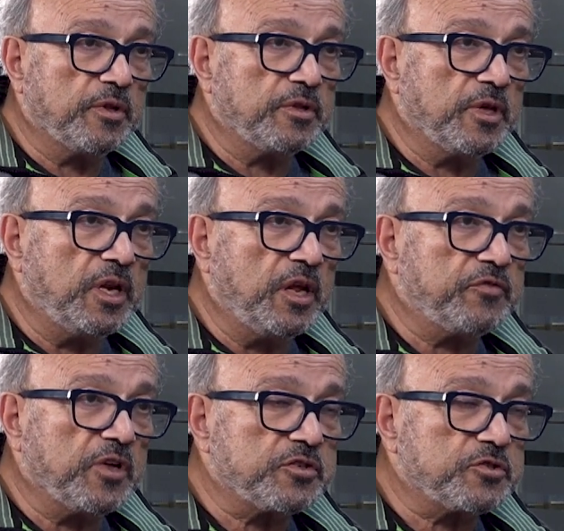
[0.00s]
They
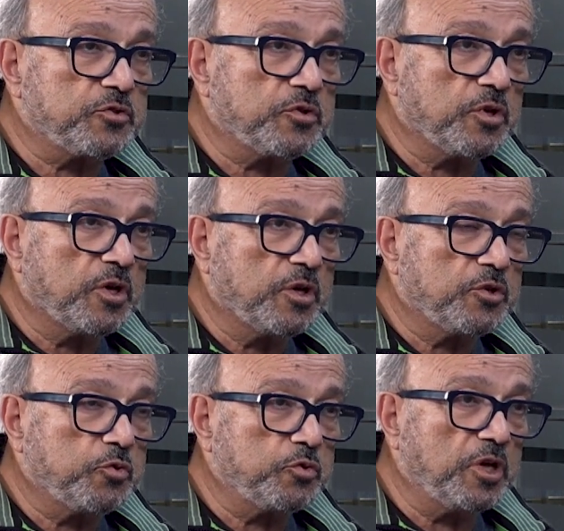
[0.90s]
left us
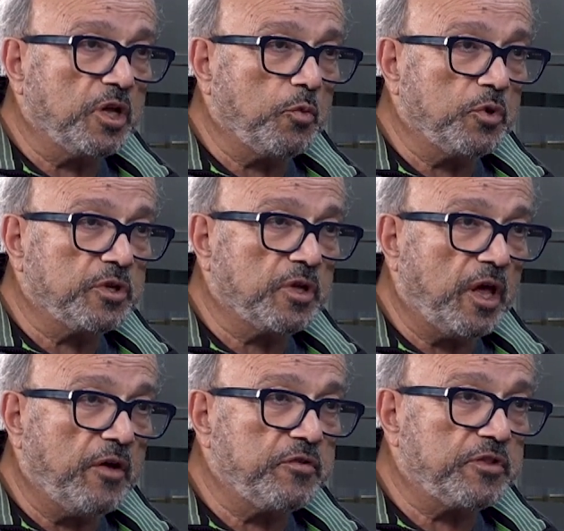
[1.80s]
to deal with
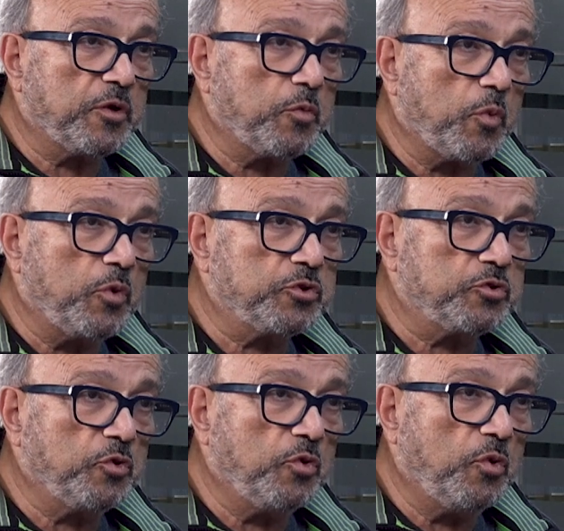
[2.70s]
everything we want
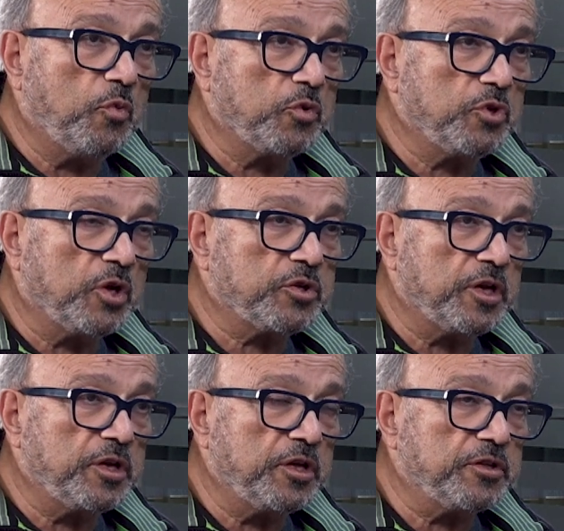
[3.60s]
to without
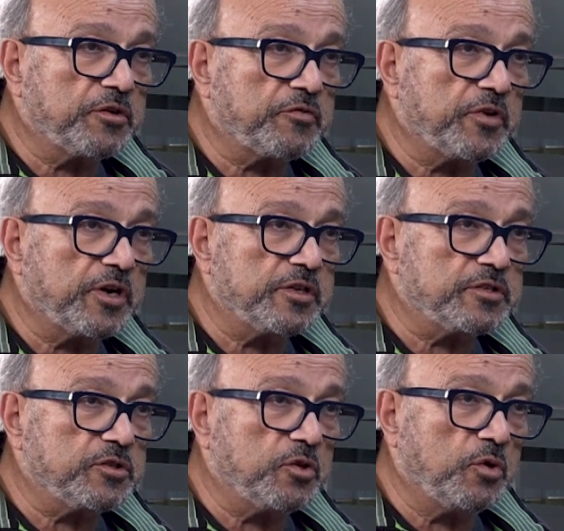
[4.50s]
any interference,
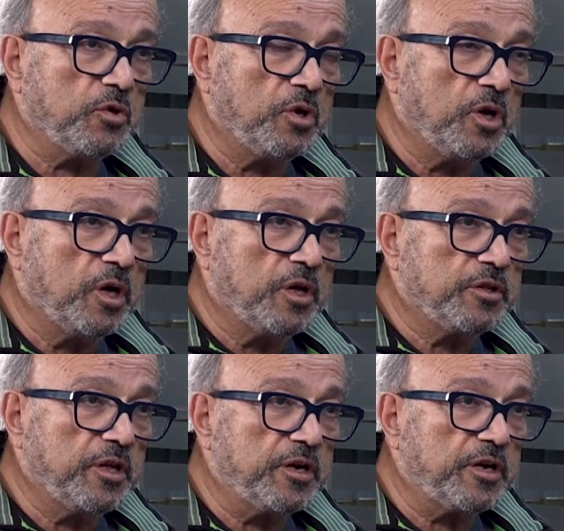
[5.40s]
you know.
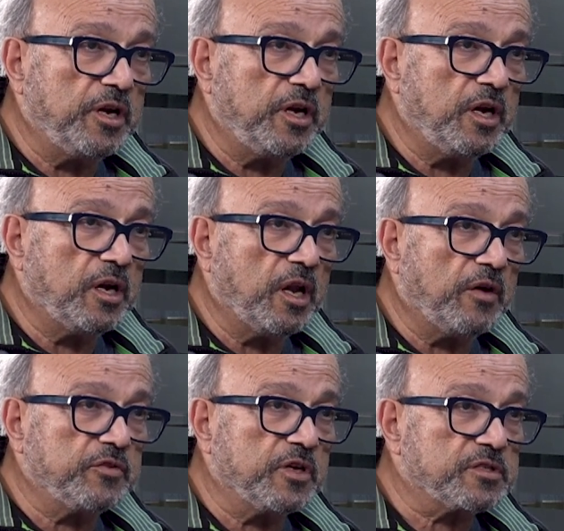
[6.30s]
They really
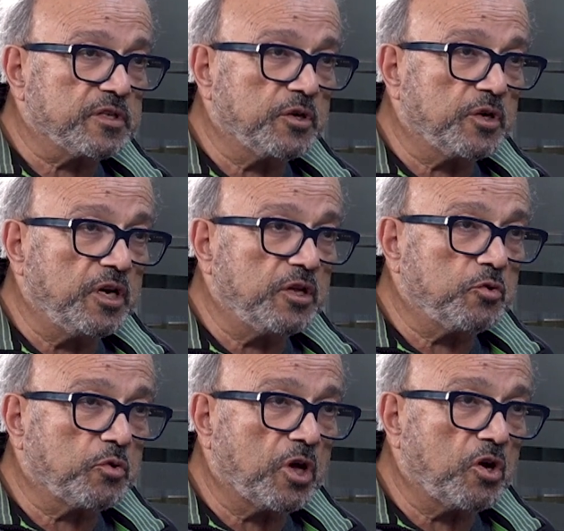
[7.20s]
loved us. They really
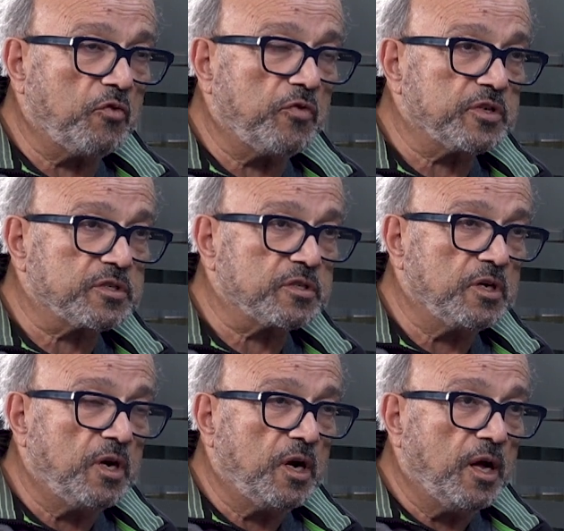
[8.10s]
took care of us.
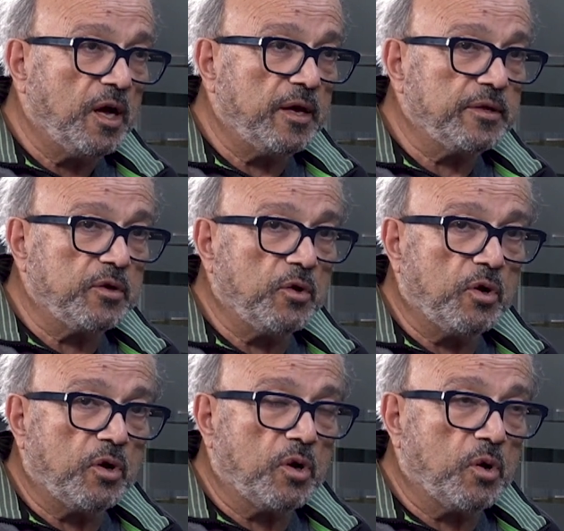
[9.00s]
And, you
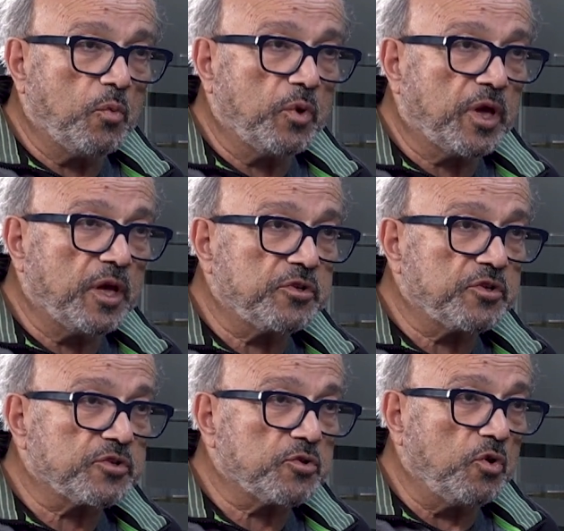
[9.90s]
know, we can't
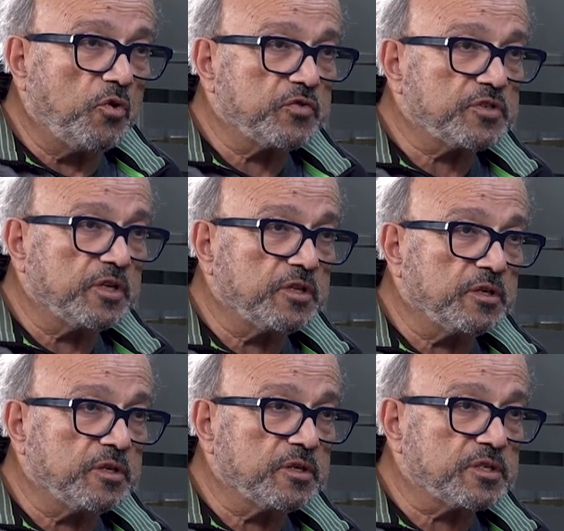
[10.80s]
just all of a
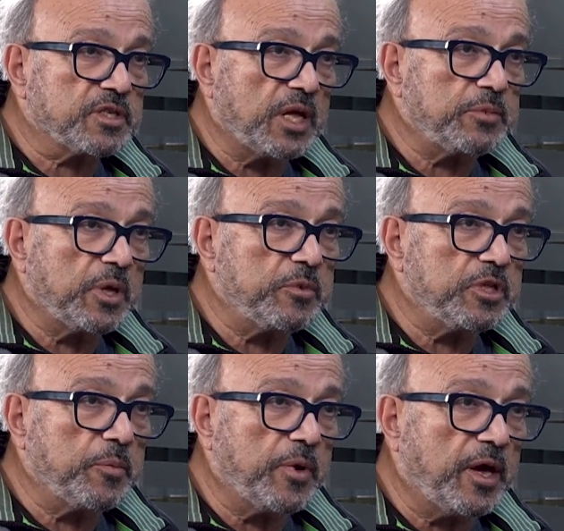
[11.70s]
sudden stab them in
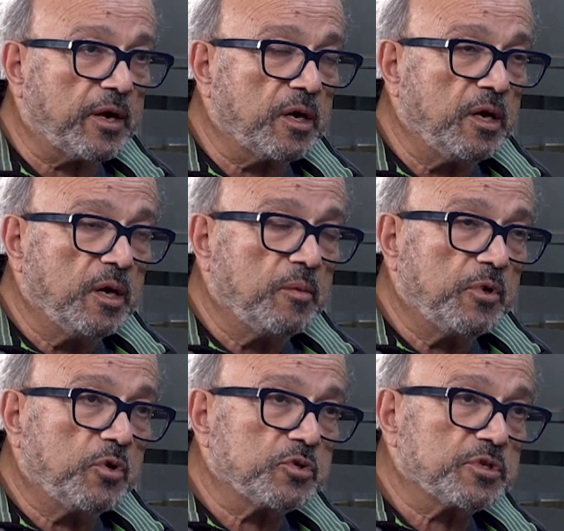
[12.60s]
the back,
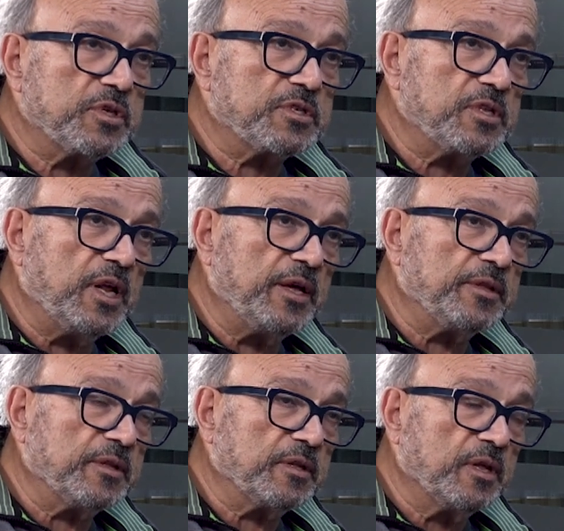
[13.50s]
because this land,